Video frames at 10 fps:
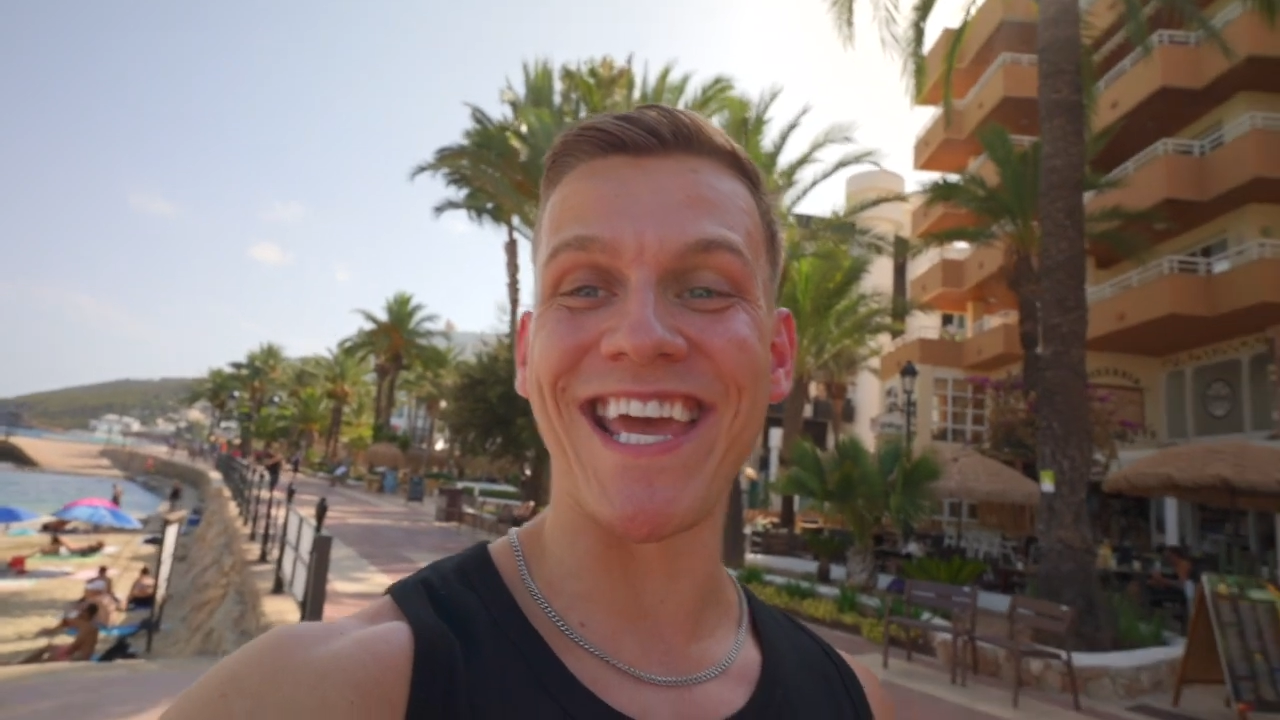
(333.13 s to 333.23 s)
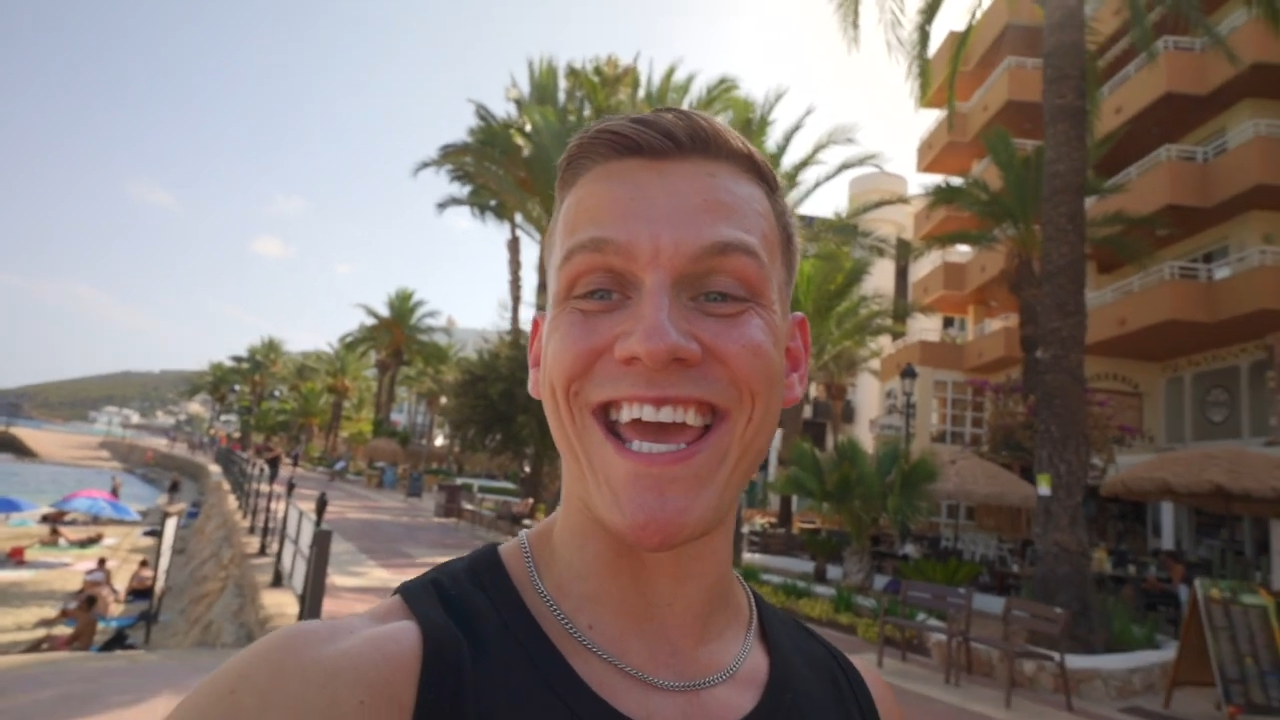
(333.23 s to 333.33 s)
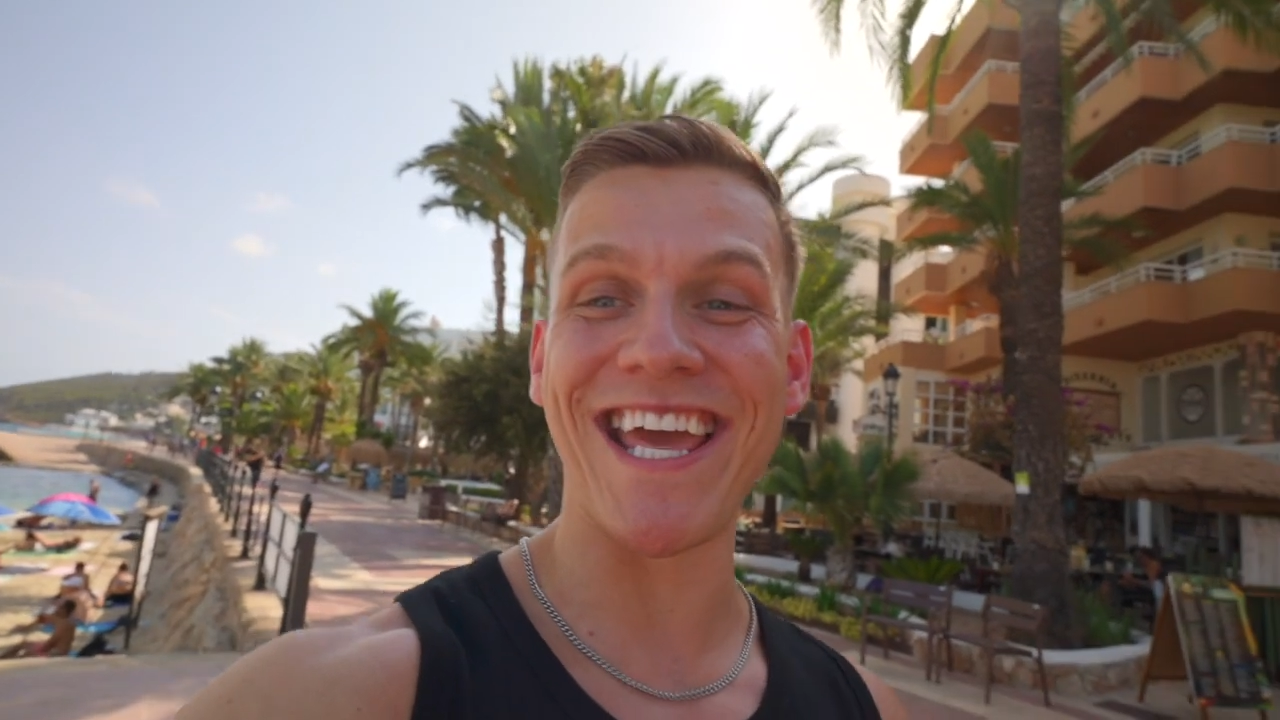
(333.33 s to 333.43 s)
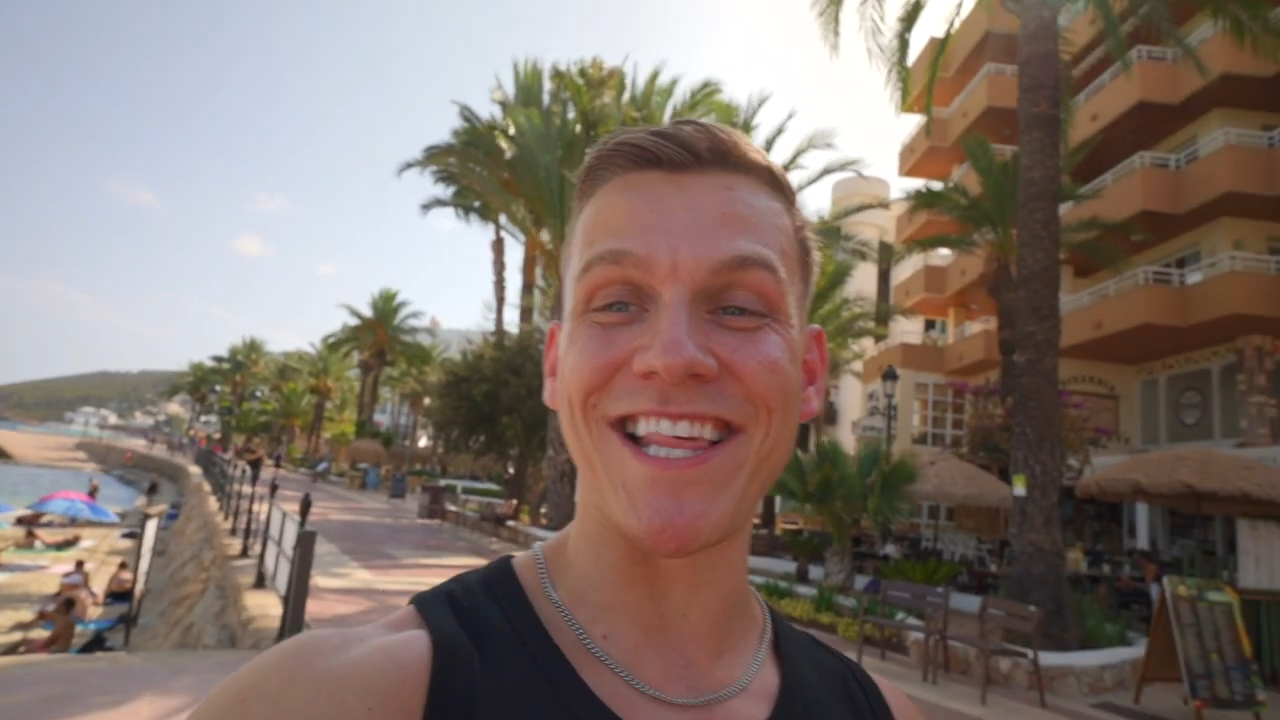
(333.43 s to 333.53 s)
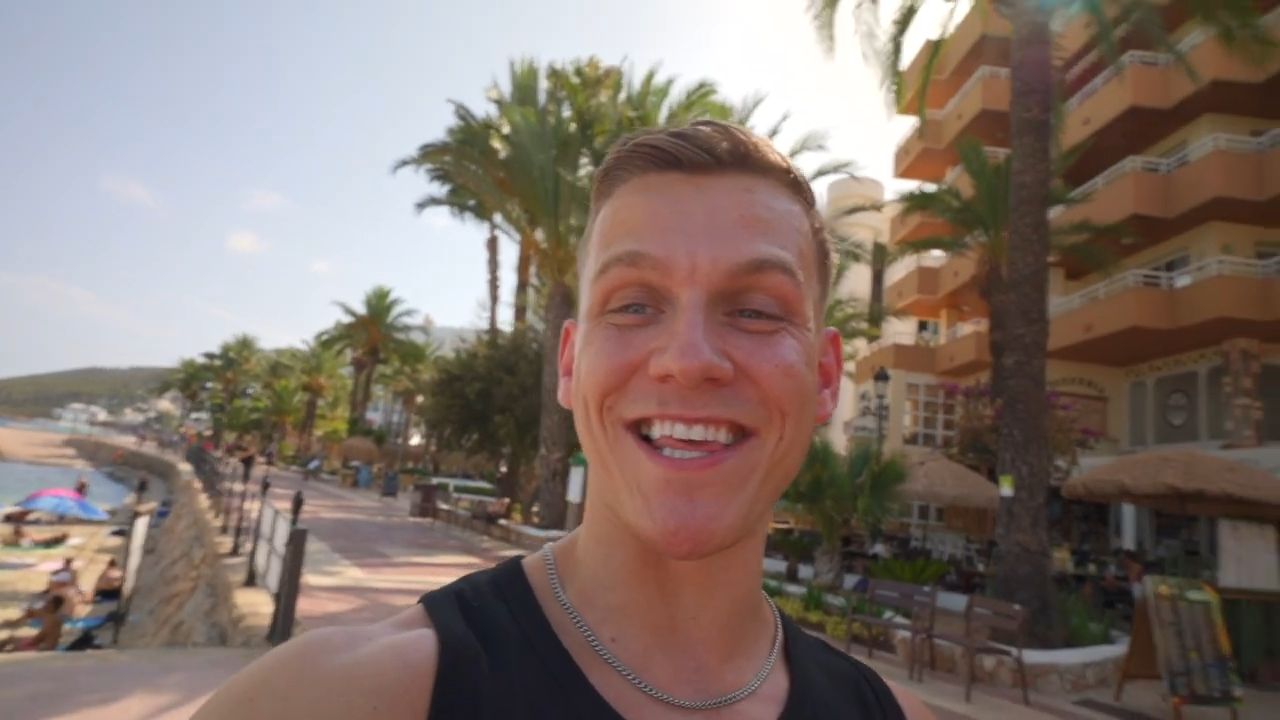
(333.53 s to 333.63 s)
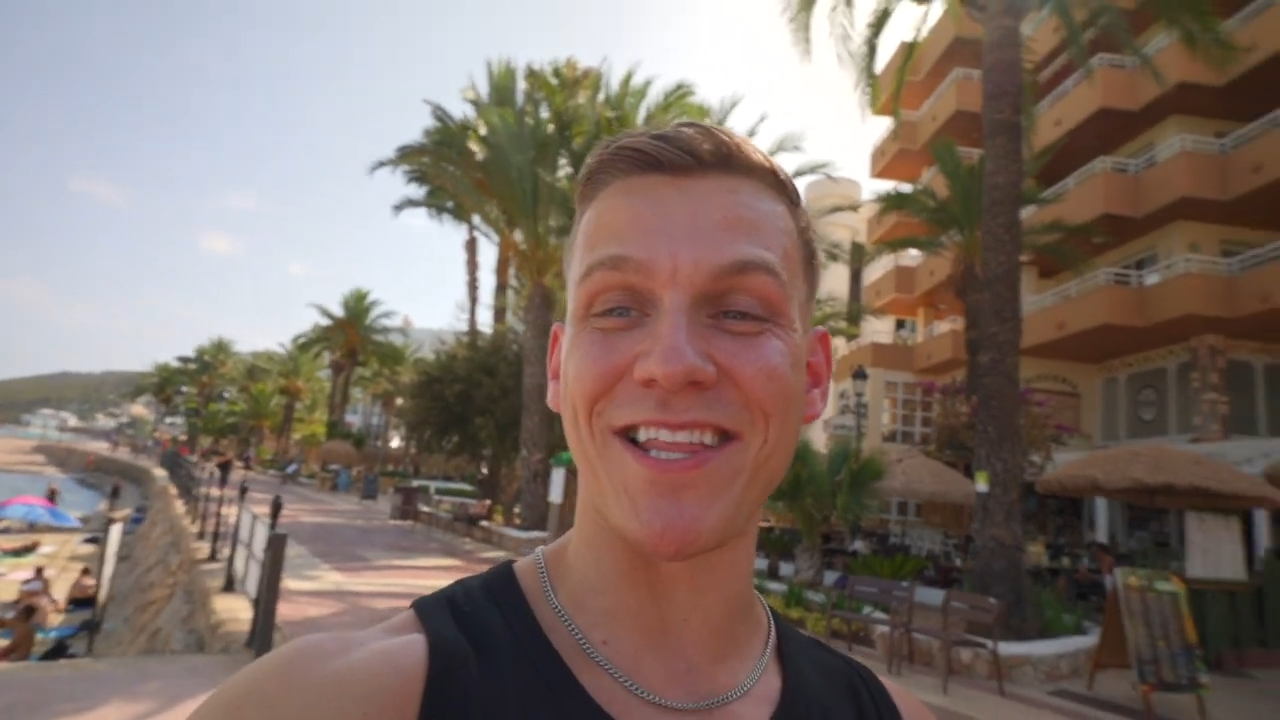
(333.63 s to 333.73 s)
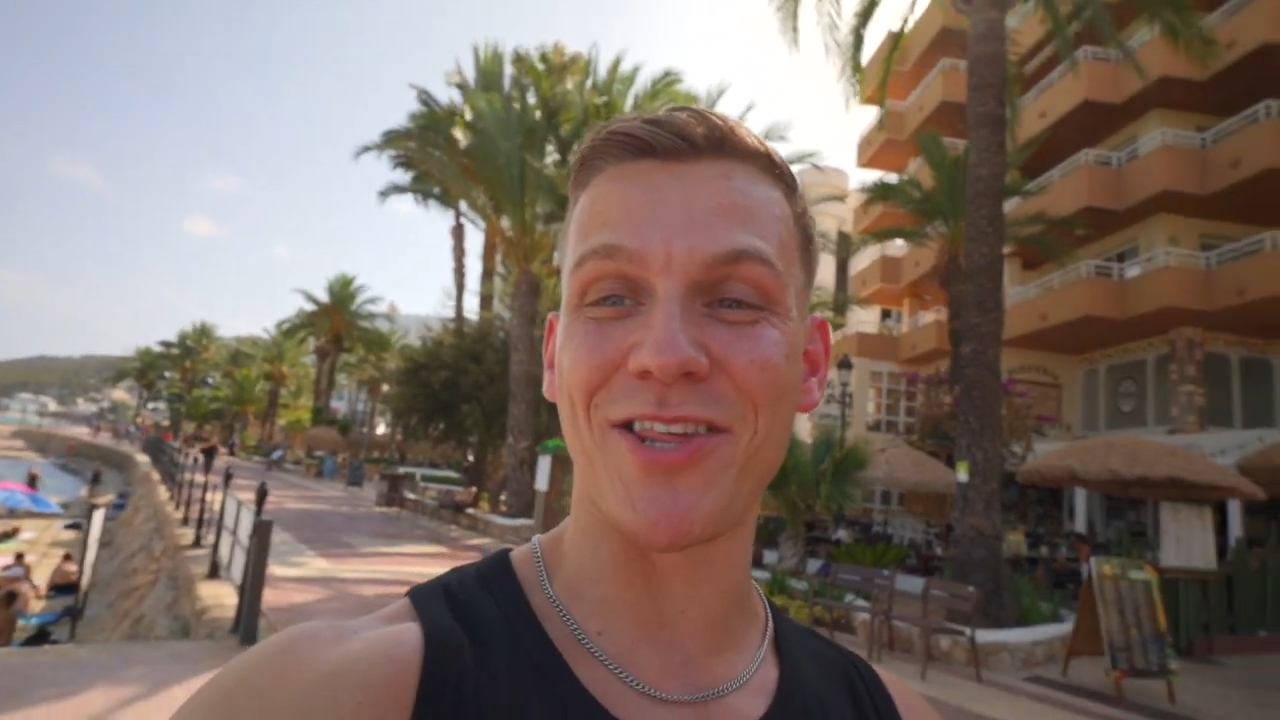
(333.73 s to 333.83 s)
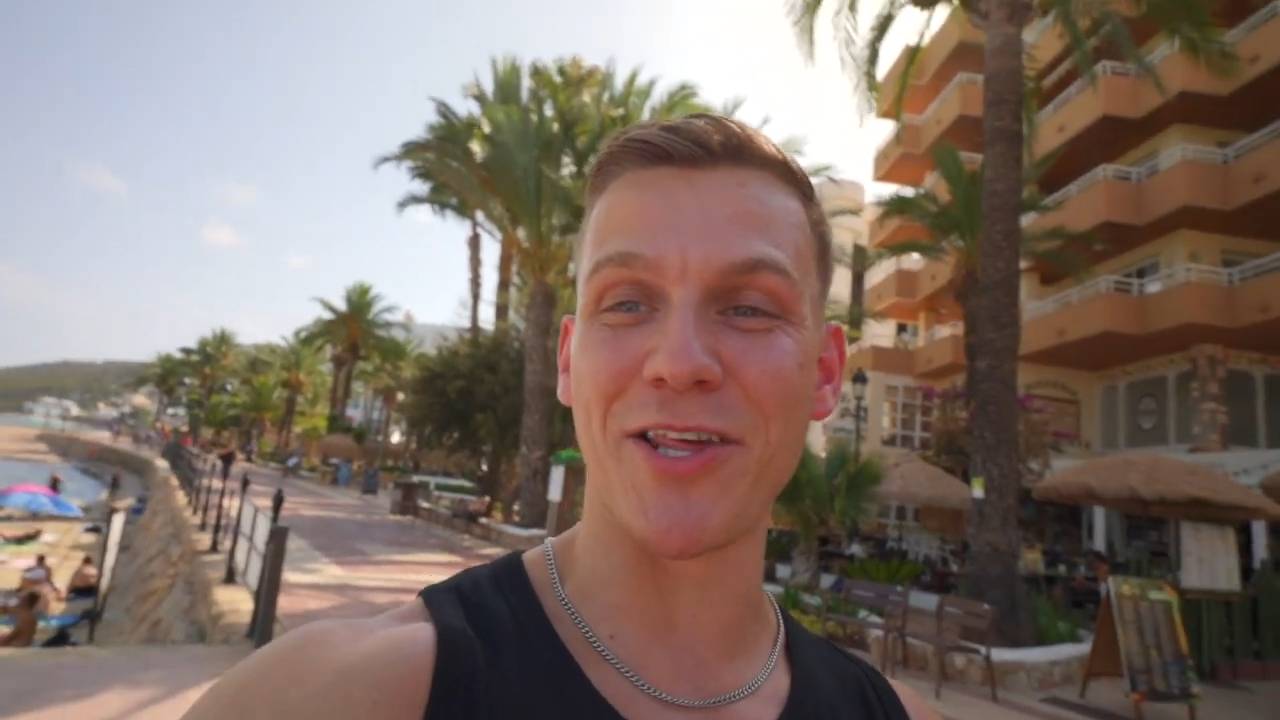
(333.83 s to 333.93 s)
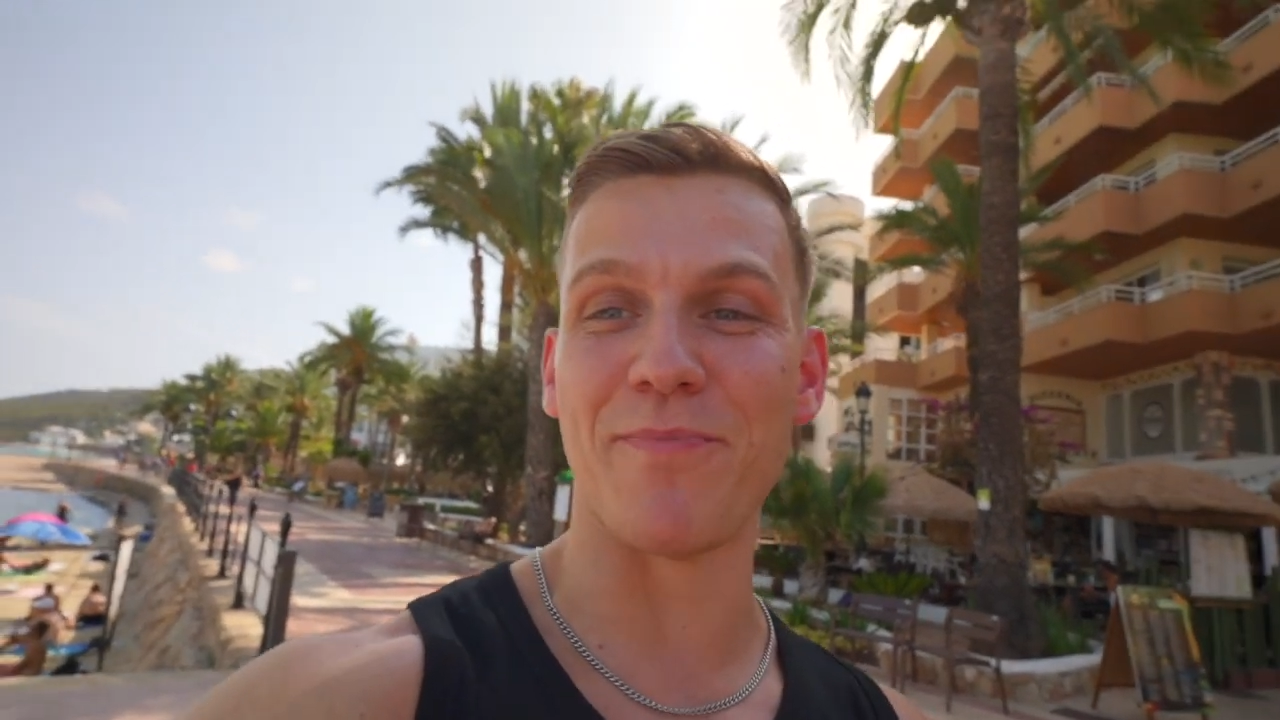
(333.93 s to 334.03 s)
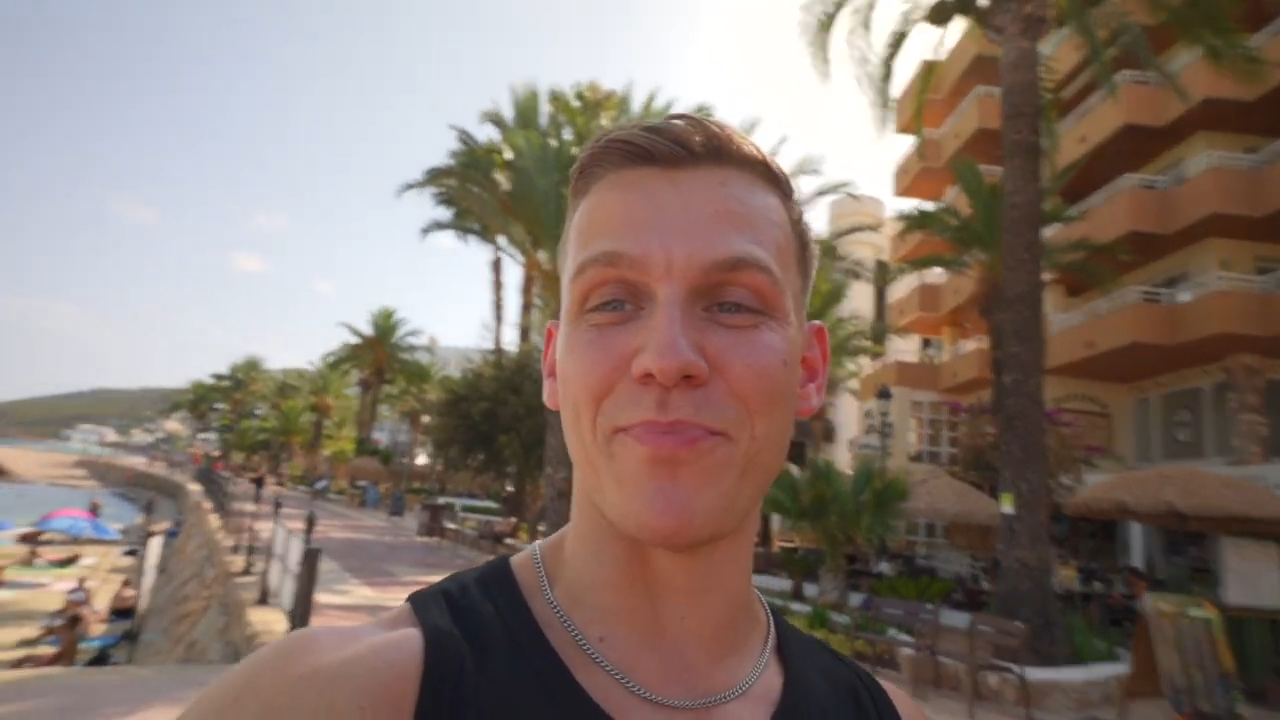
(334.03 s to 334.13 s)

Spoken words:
it is just